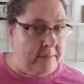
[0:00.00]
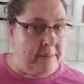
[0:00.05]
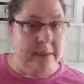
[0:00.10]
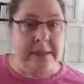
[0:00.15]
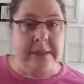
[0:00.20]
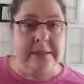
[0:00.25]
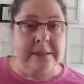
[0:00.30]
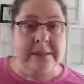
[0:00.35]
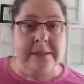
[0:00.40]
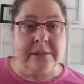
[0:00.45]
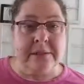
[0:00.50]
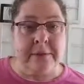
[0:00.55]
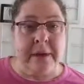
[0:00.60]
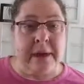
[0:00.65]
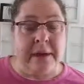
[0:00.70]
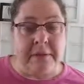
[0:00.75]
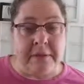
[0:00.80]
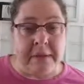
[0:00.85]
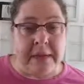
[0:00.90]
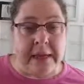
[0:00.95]
because it's the
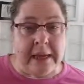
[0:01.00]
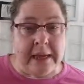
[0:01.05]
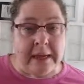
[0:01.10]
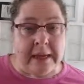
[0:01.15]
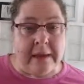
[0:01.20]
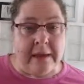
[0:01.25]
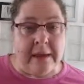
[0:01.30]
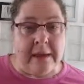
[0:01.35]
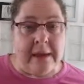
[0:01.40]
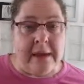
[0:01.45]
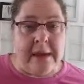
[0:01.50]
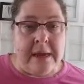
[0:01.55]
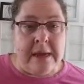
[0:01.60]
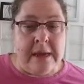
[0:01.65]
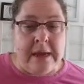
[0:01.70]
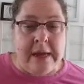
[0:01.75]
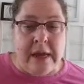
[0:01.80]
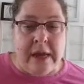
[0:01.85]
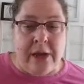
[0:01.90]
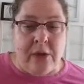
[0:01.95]
right thing.
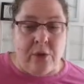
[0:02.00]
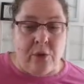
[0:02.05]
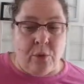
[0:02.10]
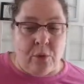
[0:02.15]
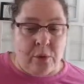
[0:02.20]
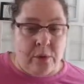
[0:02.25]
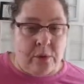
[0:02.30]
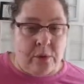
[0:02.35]
And